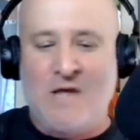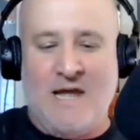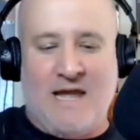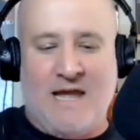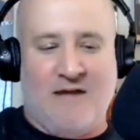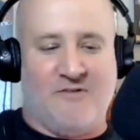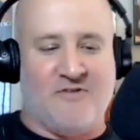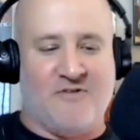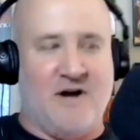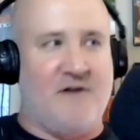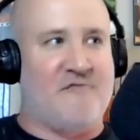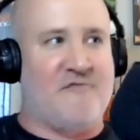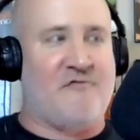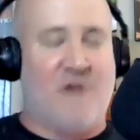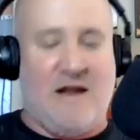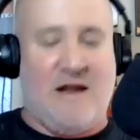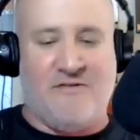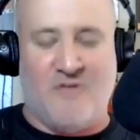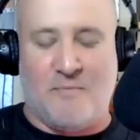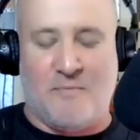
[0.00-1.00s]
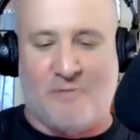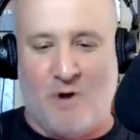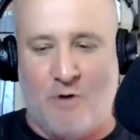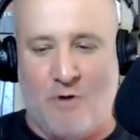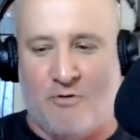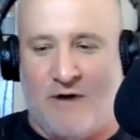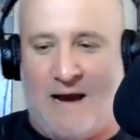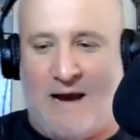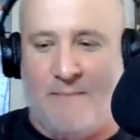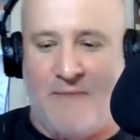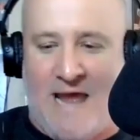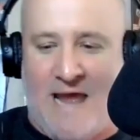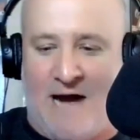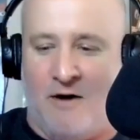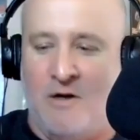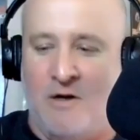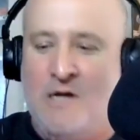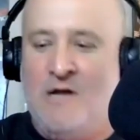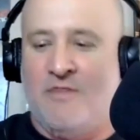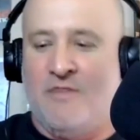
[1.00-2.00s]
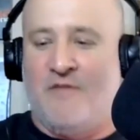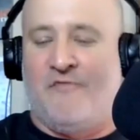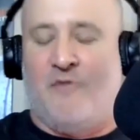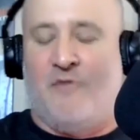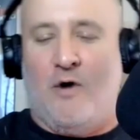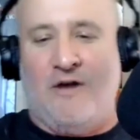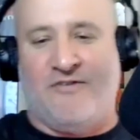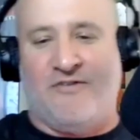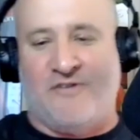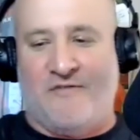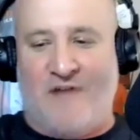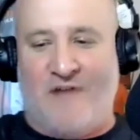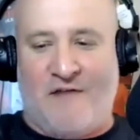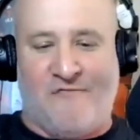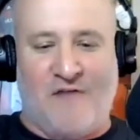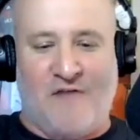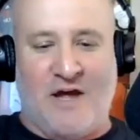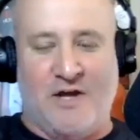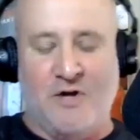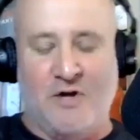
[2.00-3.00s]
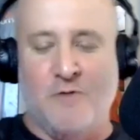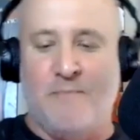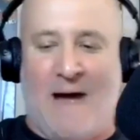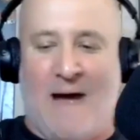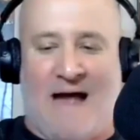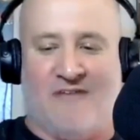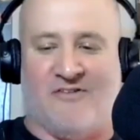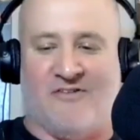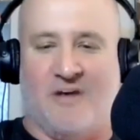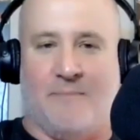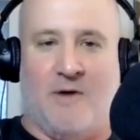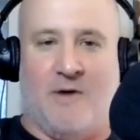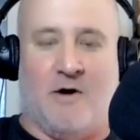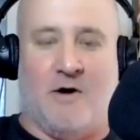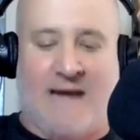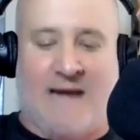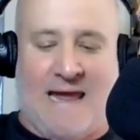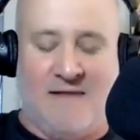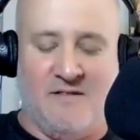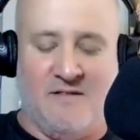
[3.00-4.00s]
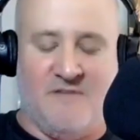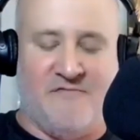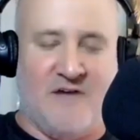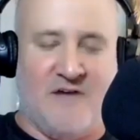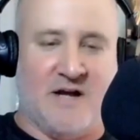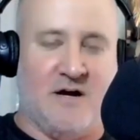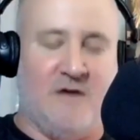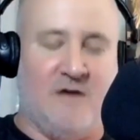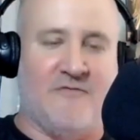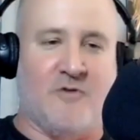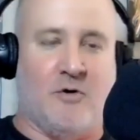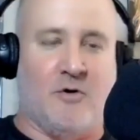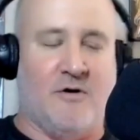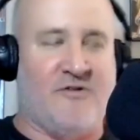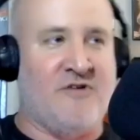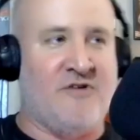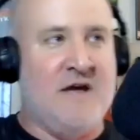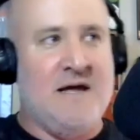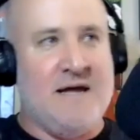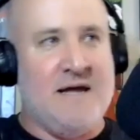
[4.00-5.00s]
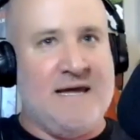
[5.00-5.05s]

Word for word: is a friend of the program now, the voice of FAU basketball, Ken LaVicka, of course,